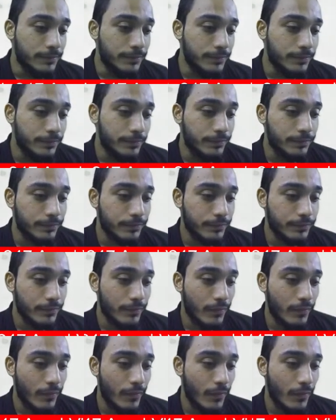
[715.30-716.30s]

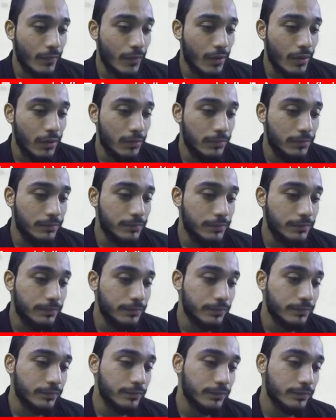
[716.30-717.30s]

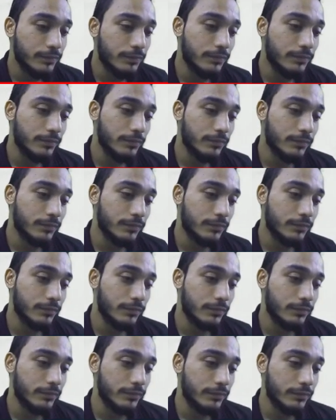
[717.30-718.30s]

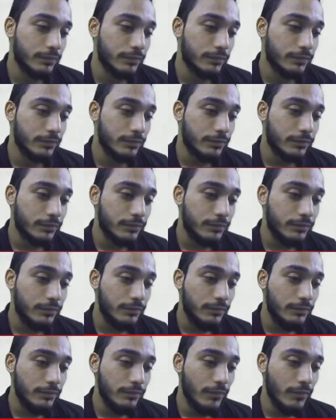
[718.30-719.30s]

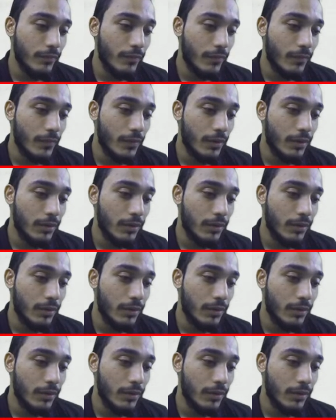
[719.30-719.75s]
Nothing is said.